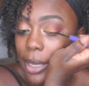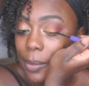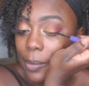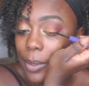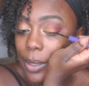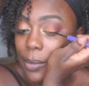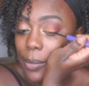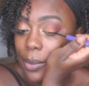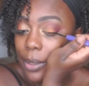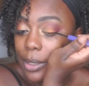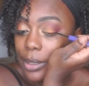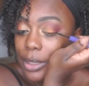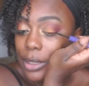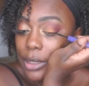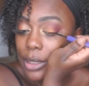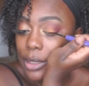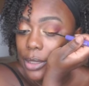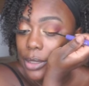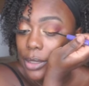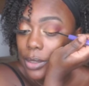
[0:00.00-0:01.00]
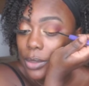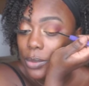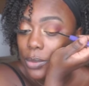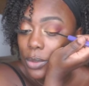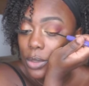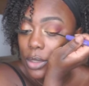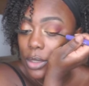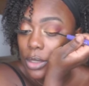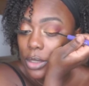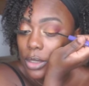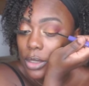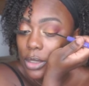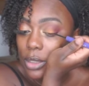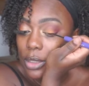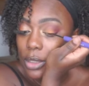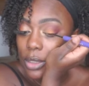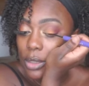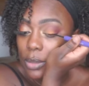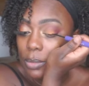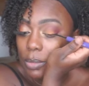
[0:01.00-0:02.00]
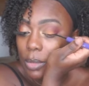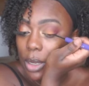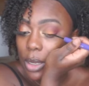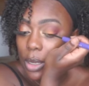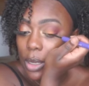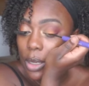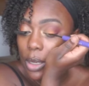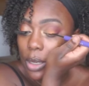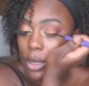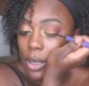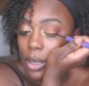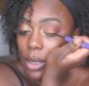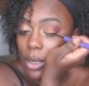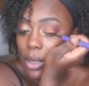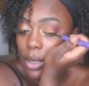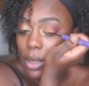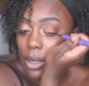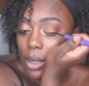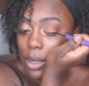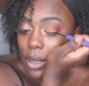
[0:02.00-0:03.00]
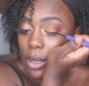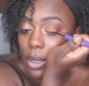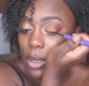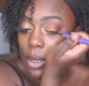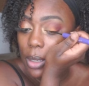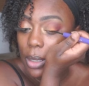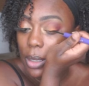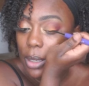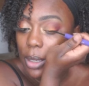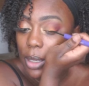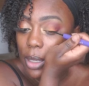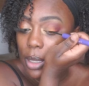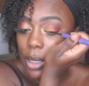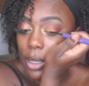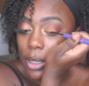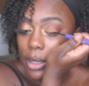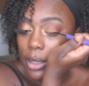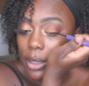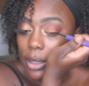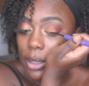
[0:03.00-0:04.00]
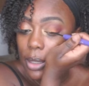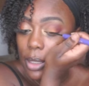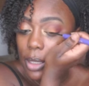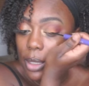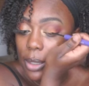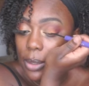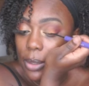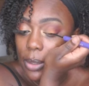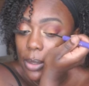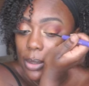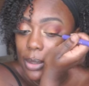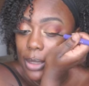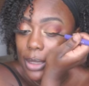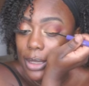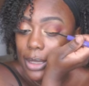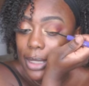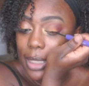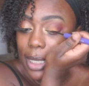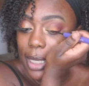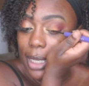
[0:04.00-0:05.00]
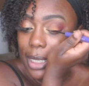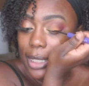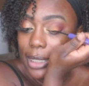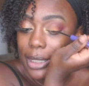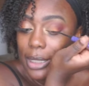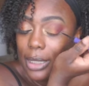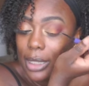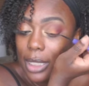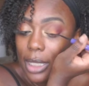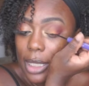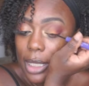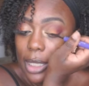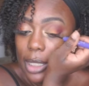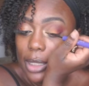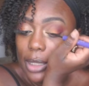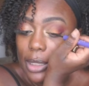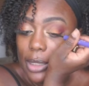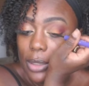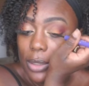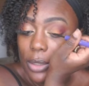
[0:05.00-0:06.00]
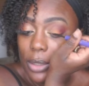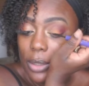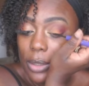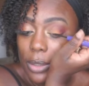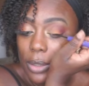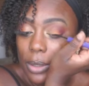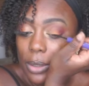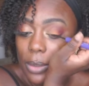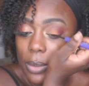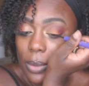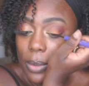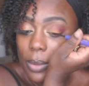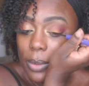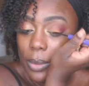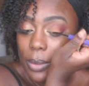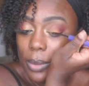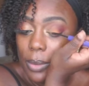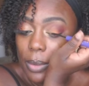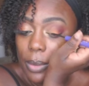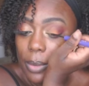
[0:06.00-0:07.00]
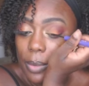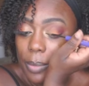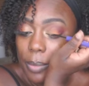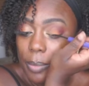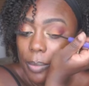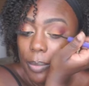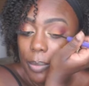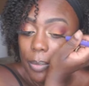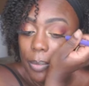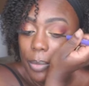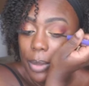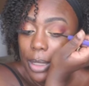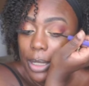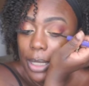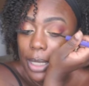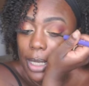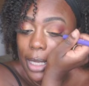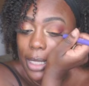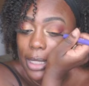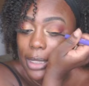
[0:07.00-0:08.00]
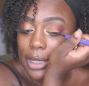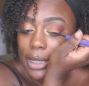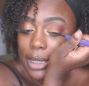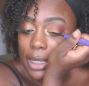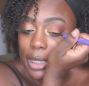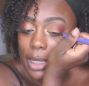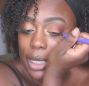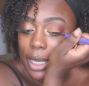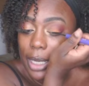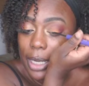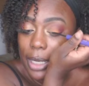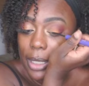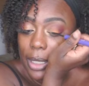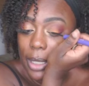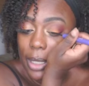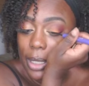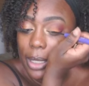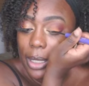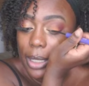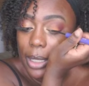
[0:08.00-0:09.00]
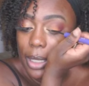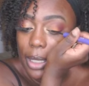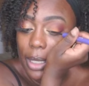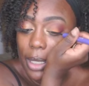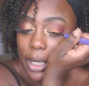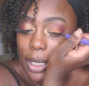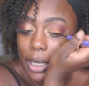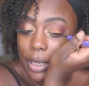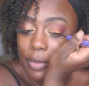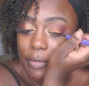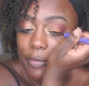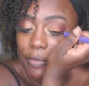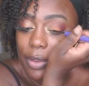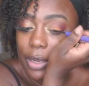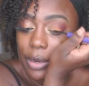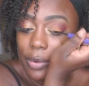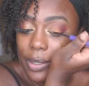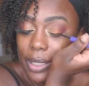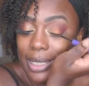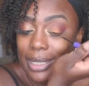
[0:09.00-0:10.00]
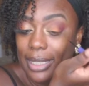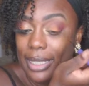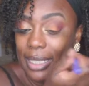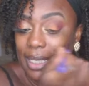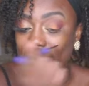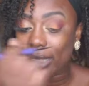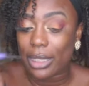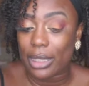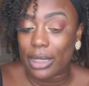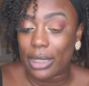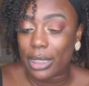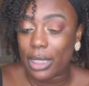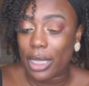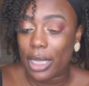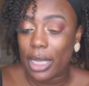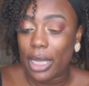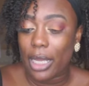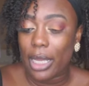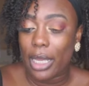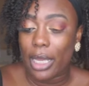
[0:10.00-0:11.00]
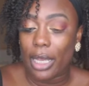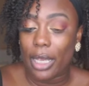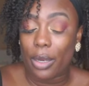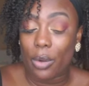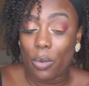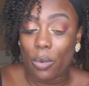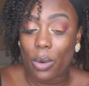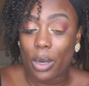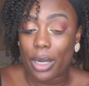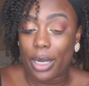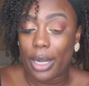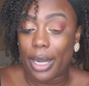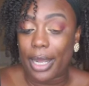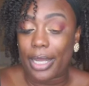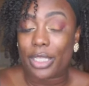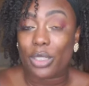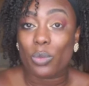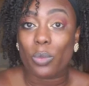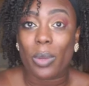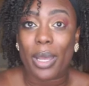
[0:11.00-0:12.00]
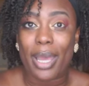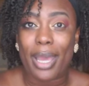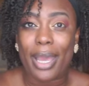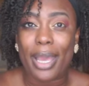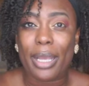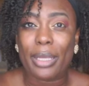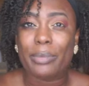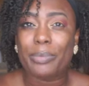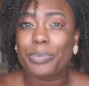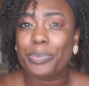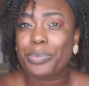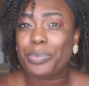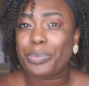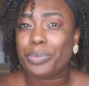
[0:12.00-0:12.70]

and we're going to just do small little ticks to lace the liner in a very neat and organized way.